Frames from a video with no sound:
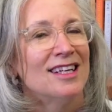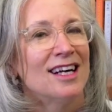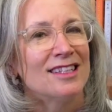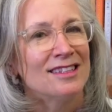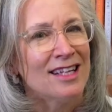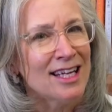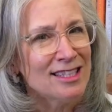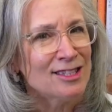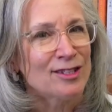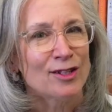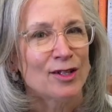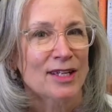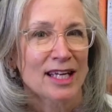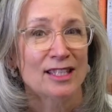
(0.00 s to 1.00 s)
let's
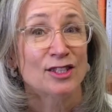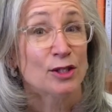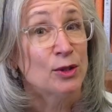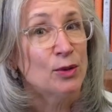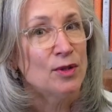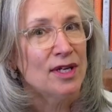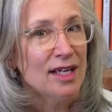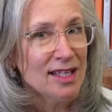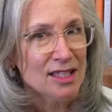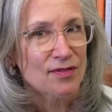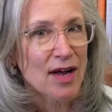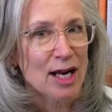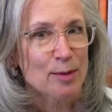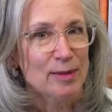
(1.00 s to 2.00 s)
look into who needs
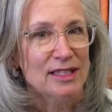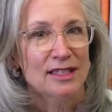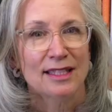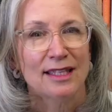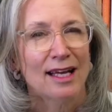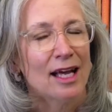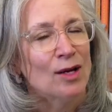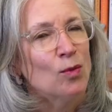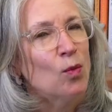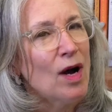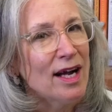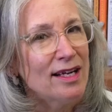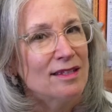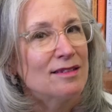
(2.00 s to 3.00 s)
vitamin D and
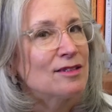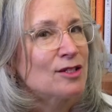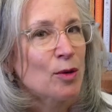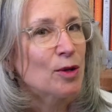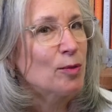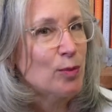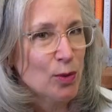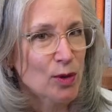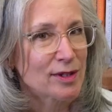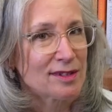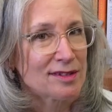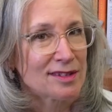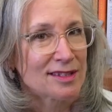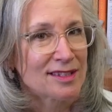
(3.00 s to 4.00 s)
why it's so
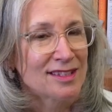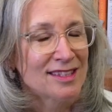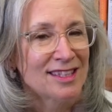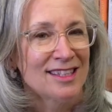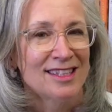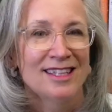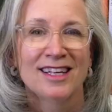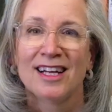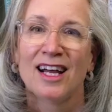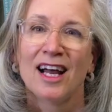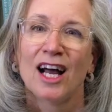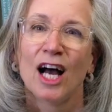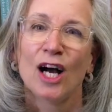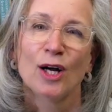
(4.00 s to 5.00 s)
important.
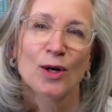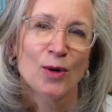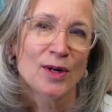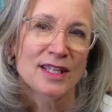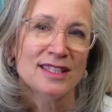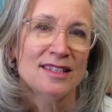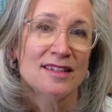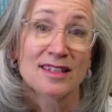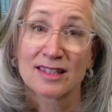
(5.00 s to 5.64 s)
According to the